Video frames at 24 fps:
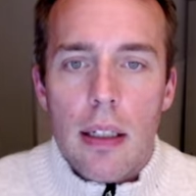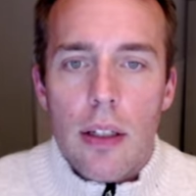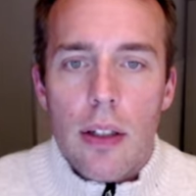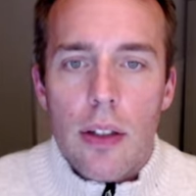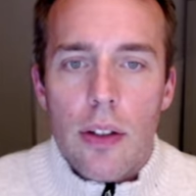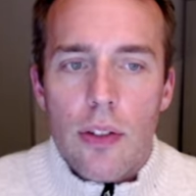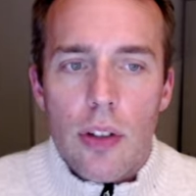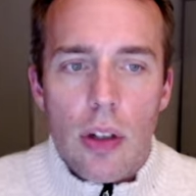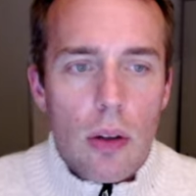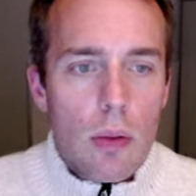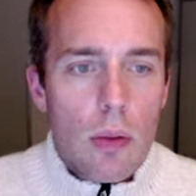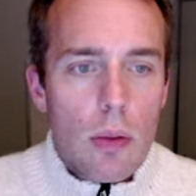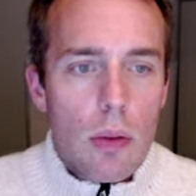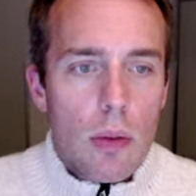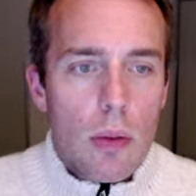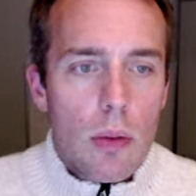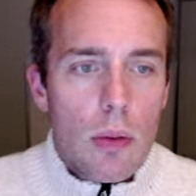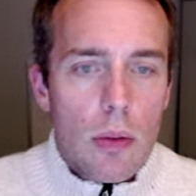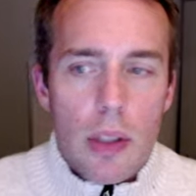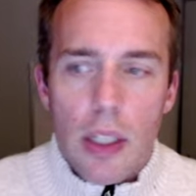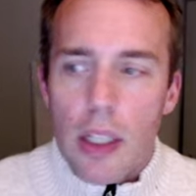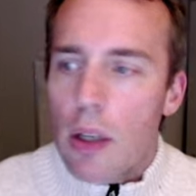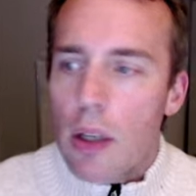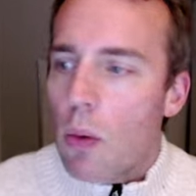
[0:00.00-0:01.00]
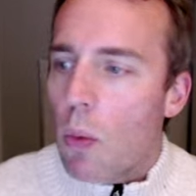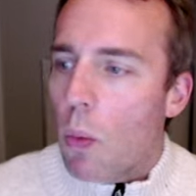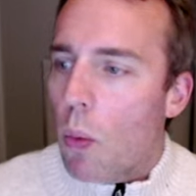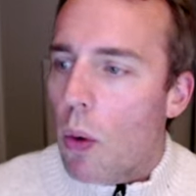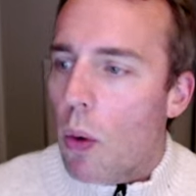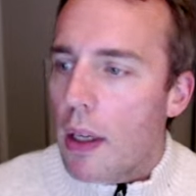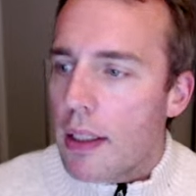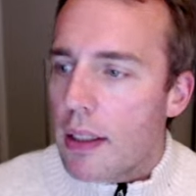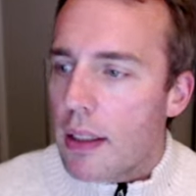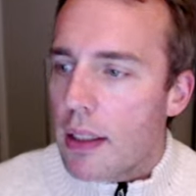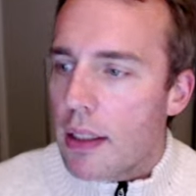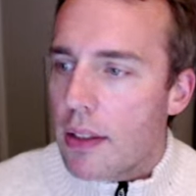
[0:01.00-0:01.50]
So,
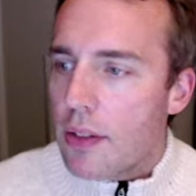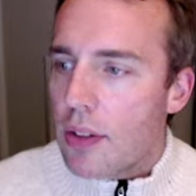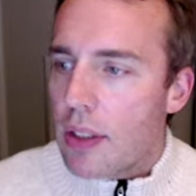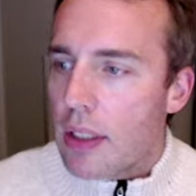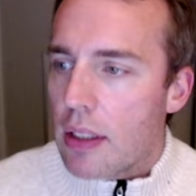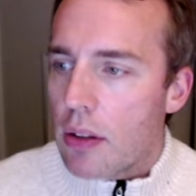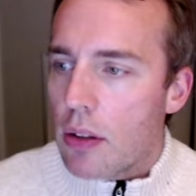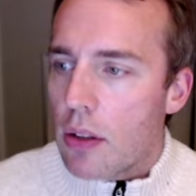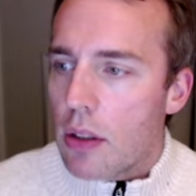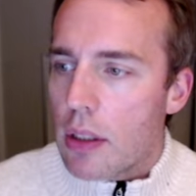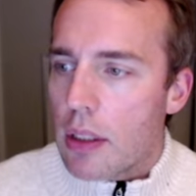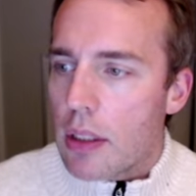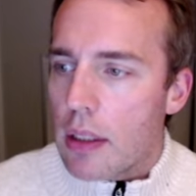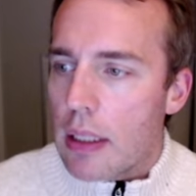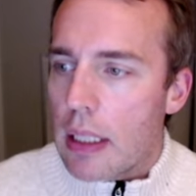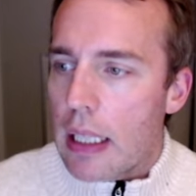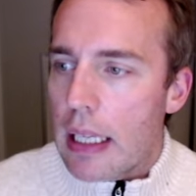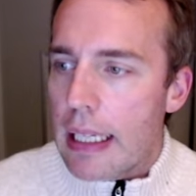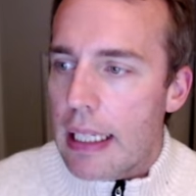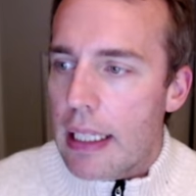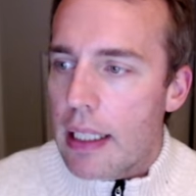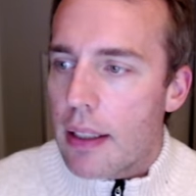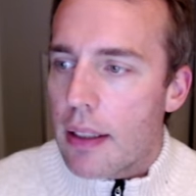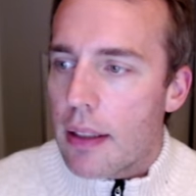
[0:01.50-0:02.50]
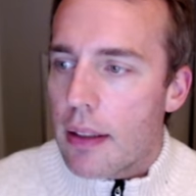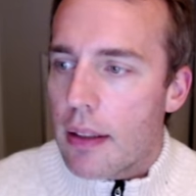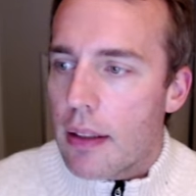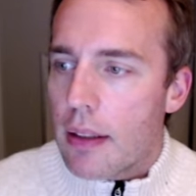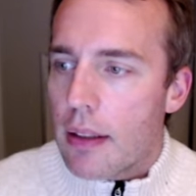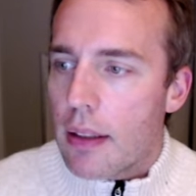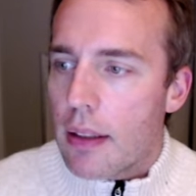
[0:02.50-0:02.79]
what does it look like